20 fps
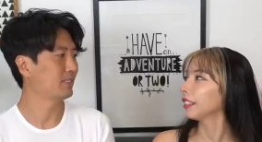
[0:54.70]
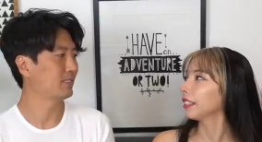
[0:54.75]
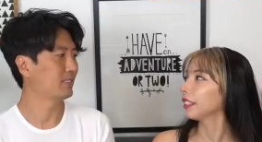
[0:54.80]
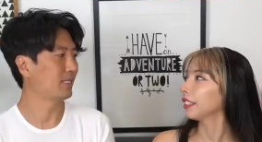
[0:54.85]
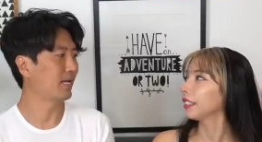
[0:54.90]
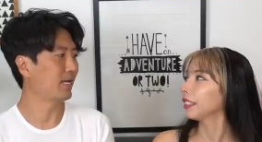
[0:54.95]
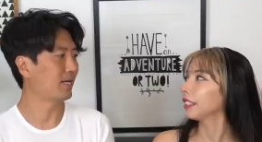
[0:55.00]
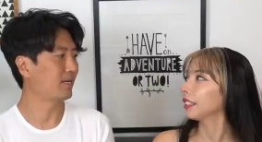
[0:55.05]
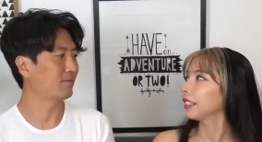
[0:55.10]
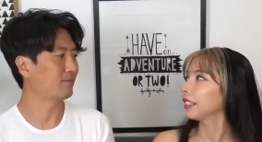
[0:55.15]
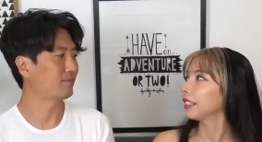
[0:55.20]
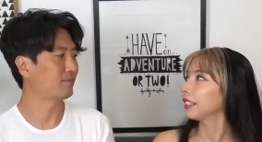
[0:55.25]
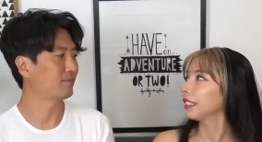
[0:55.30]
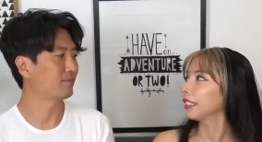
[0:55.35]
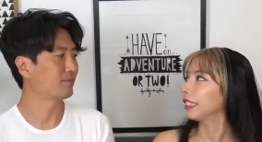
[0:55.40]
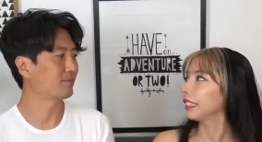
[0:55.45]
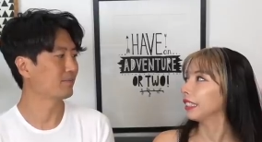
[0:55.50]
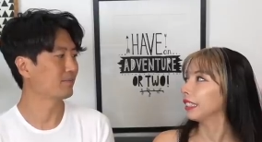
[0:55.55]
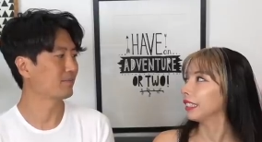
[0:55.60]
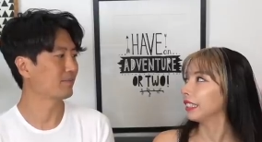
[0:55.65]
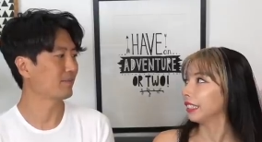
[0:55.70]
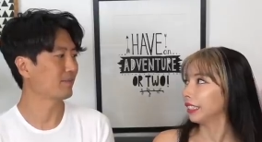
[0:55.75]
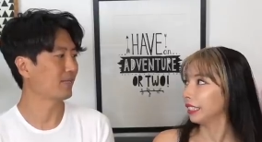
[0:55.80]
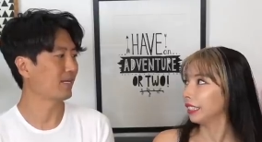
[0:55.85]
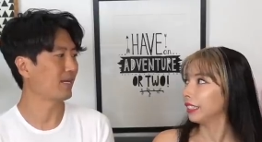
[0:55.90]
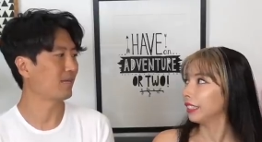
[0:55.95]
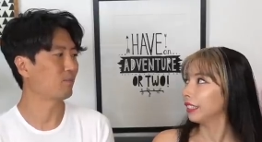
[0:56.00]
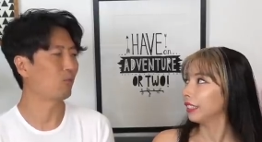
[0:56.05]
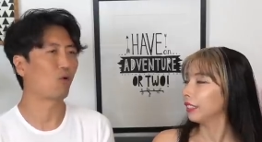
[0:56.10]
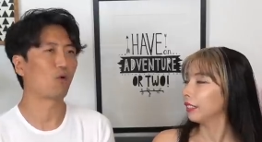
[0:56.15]
Speaker 1: Damn
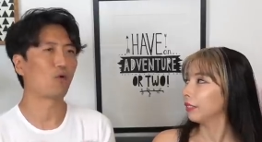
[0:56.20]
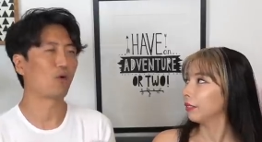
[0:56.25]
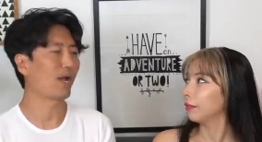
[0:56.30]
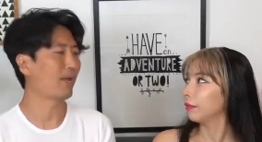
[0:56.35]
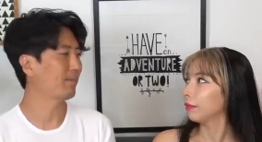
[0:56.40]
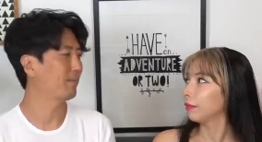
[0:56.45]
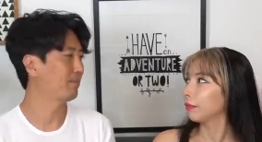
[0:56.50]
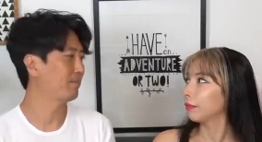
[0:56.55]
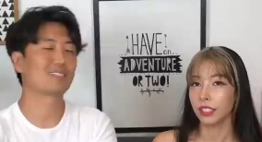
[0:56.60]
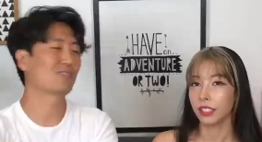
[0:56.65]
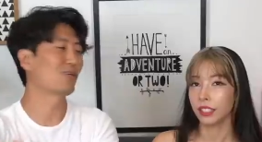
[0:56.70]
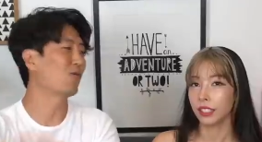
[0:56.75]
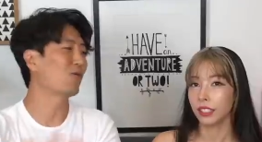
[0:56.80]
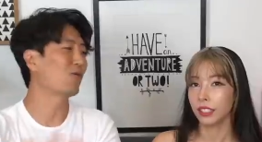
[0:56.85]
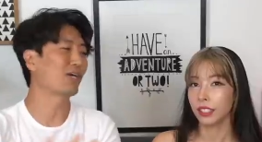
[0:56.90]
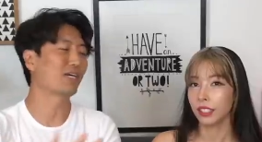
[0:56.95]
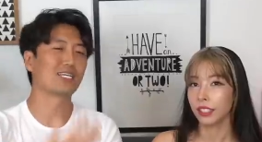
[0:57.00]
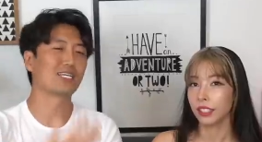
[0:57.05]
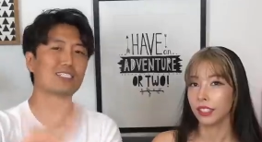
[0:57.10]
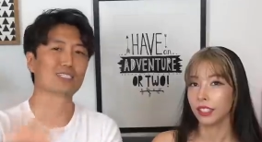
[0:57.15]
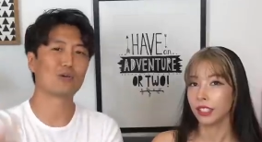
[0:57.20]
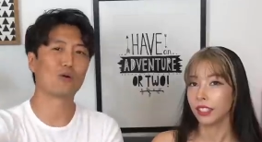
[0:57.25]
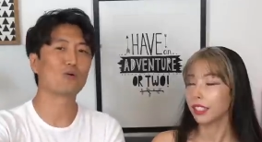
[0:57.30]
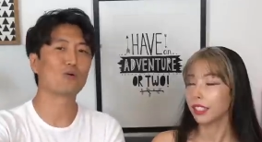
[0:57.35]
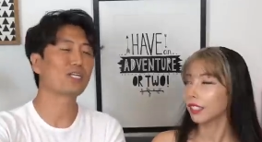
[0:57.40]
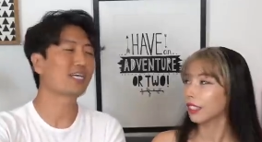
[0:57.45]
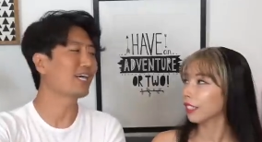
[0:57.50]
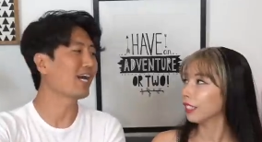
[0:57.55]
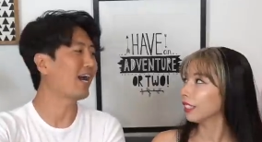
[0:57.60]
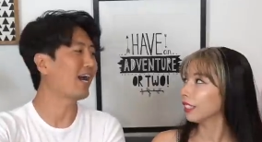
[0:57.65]
and poor Ren. Don't worry, he's the only
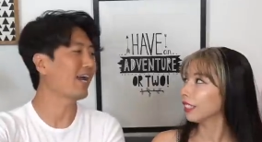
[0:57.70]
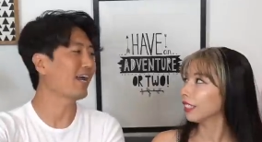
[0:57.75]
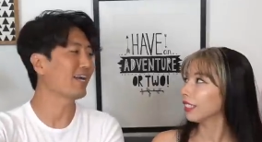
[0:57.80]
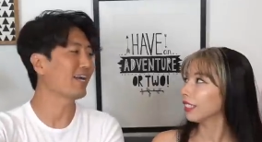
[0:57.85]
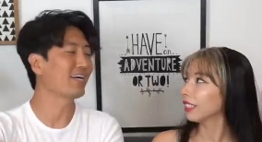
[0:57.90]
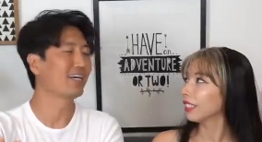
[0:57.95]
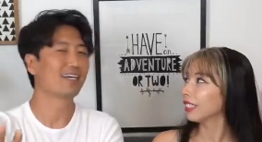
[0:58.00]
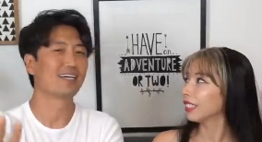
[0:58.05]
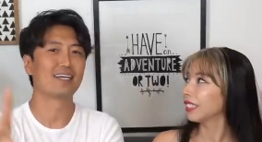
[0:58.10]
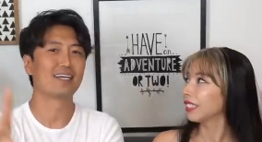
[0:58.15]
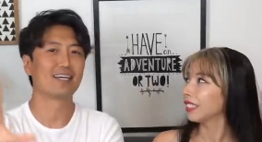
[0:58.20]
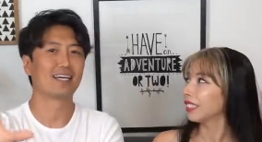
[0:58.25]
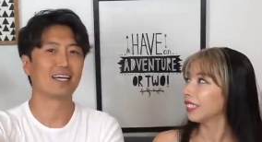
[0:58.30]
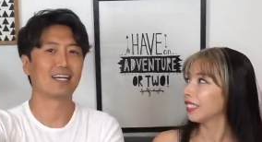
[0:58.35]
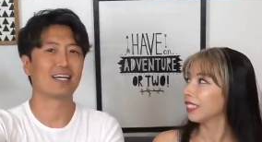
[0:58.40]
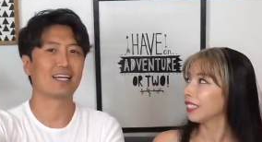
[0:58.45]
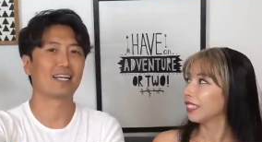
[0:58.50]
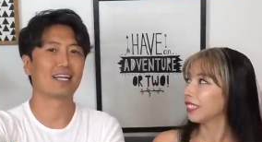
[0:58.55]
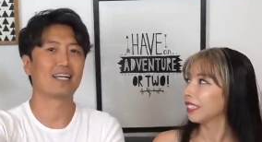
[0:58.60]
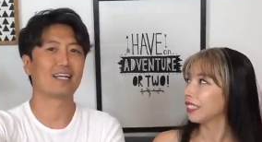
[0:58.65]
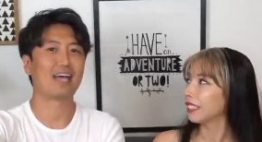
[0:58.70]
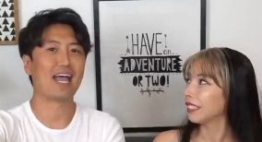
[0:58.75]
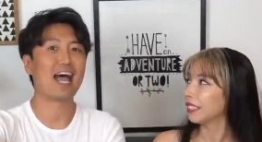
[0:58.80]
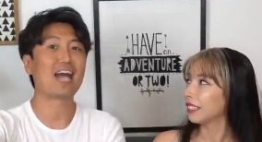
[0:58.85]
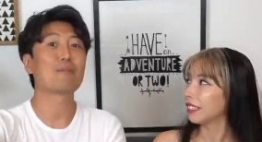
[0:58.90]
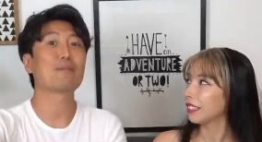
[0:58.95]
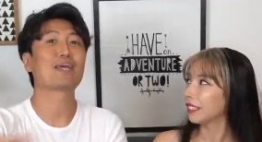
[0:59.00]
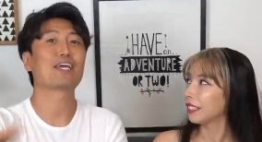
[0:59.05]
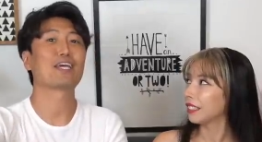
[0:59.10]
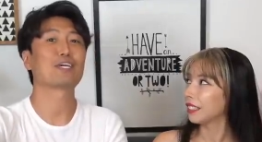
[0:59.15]
guy in, in the
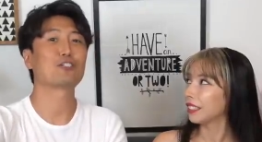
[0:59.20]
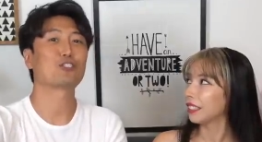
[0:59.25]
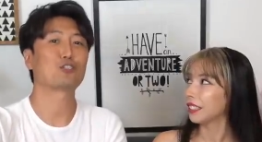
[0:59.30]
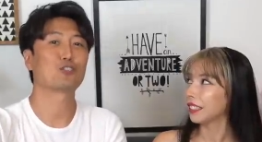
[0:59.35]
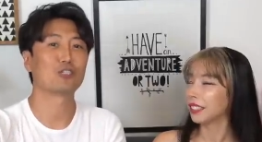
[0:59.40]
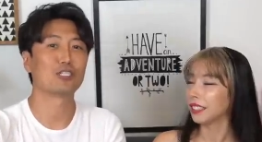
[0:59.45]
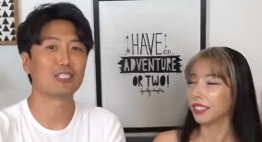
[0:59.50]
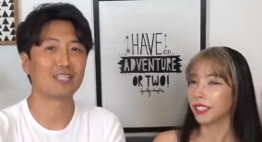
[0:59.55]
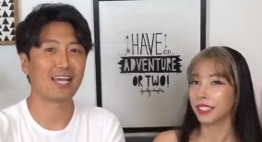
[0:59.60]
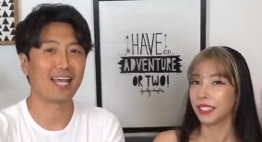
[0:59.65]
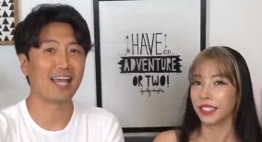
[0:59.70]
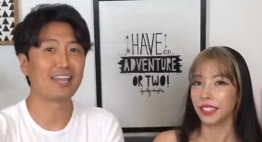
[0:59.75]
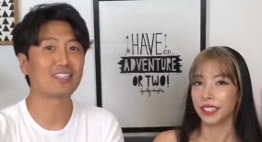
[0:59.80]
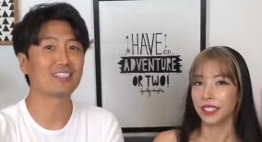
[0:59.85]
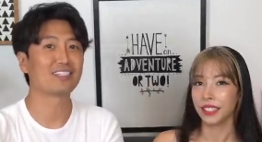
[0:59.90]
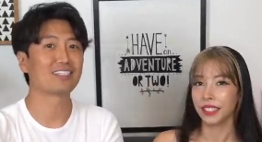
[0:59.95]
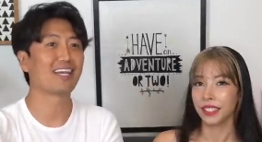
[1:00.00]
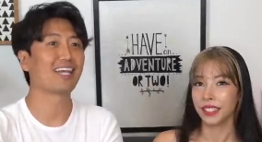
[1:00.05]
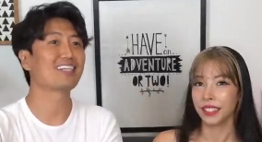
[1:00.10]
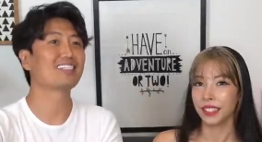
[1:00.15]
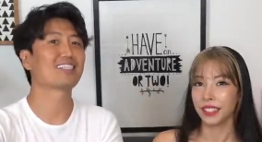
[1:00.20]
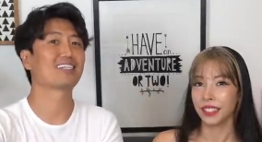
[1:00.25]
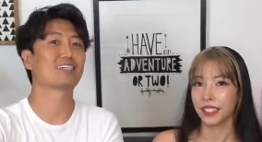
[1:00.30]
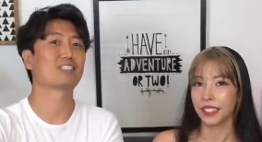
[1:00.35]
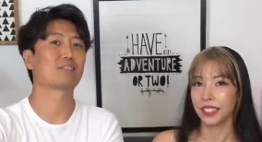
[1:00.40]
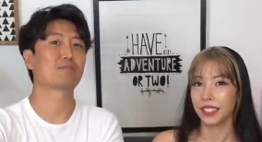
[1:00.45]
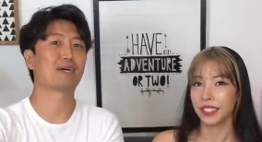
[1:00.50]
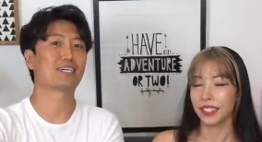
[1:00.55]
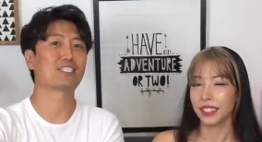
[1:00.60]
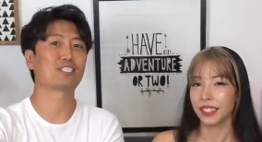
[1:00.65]
anime history that entertains us
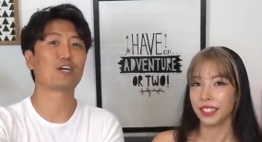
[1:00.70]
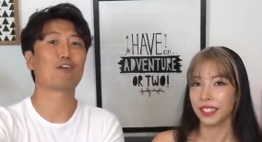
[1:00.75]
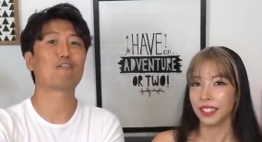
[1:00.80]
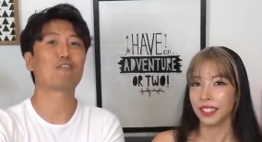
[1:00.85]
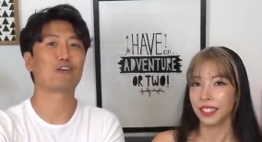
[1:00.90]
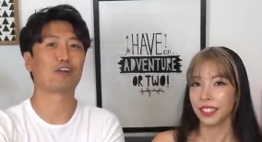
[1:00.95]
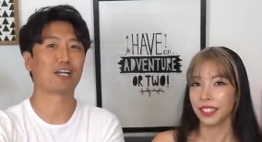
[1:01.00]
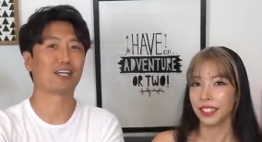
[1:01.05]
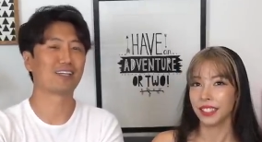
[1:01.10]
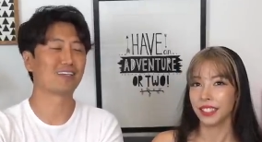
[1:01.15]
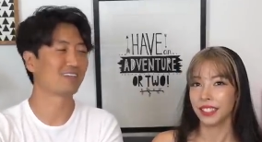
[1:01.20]
by suffering.